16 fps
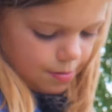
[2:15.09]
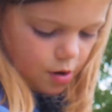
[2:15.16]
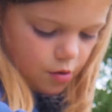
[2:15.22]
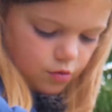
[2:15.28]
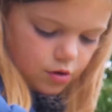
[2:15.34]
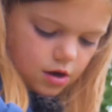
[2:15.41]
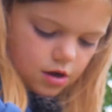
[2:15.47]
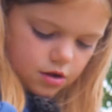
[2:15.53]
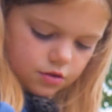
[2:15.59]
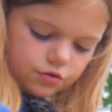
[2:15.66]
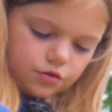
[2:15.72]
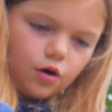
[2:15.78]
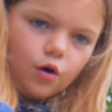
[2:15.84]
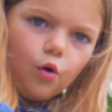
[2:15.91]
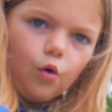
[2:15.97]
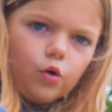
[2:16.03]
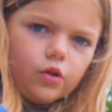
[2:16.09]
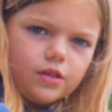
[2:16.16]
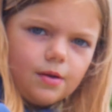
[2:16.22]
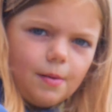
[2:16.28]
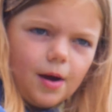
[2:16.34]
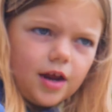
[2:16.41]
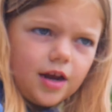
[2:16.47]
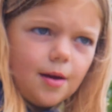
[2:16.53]
poke the hole in
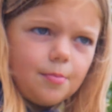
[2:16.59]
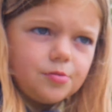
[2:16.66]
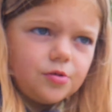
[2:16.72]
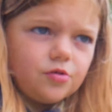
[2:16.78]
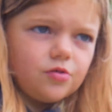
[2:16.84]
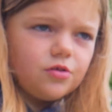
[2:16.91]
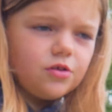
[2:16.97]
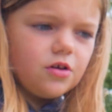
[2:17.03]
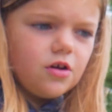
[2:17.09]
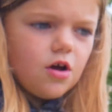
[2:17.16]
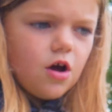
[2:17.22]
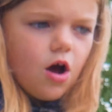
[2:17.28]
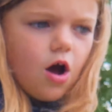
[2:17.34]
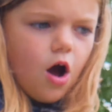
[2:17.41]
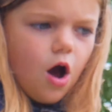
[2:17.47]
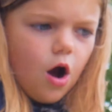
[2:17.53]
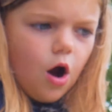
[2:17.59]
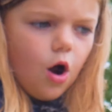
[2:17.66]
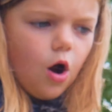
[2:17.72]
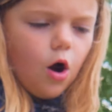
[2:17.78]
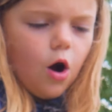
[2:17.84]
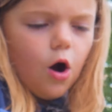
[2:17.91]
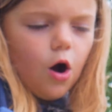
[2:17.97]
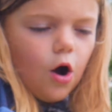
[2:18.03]
the pineapple.
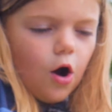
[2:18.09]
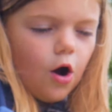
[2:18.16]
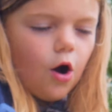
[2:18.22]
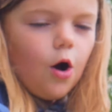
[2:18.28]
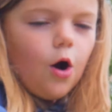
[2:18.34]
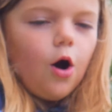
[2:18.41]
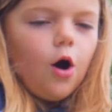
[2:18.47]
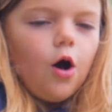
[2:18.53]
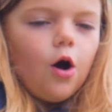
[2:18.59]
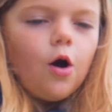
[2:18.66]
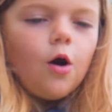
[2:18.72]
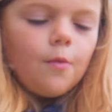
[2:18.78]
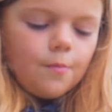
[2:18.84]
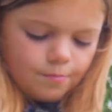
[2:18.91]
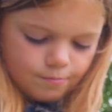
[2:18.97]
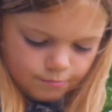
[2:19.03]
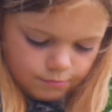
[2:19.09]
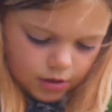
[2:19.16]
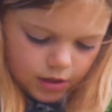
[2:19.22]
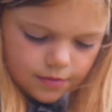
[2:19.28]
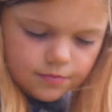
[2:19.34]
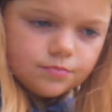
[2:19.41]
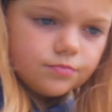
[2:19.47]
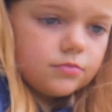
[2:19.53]
Oh,
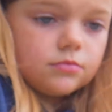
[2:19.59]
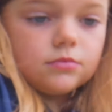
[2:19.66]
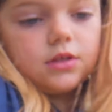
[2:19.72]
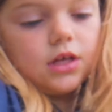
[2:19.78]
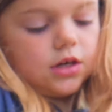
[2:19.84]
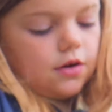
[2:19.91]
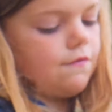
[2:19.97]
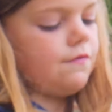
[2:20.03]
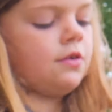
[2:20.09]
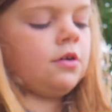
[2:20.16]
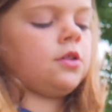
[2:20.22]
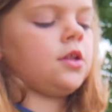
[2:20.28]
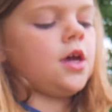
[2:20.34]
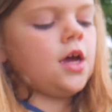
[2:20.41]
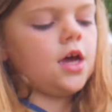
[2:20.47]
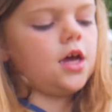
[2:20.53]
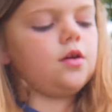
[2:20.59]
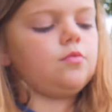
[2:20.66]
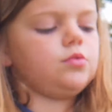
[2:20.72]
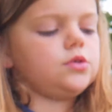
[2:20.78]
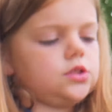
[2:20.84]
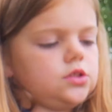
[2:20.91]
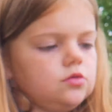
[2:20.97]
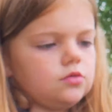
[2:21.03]
but then you feel the head
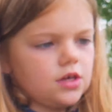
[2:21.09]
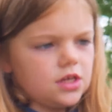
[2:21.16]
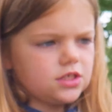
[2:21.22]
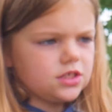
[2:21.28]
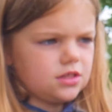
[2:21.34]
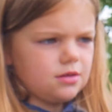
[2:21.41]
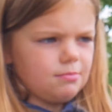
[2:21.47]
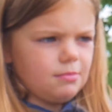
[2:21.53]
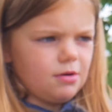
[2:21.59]
once you get to the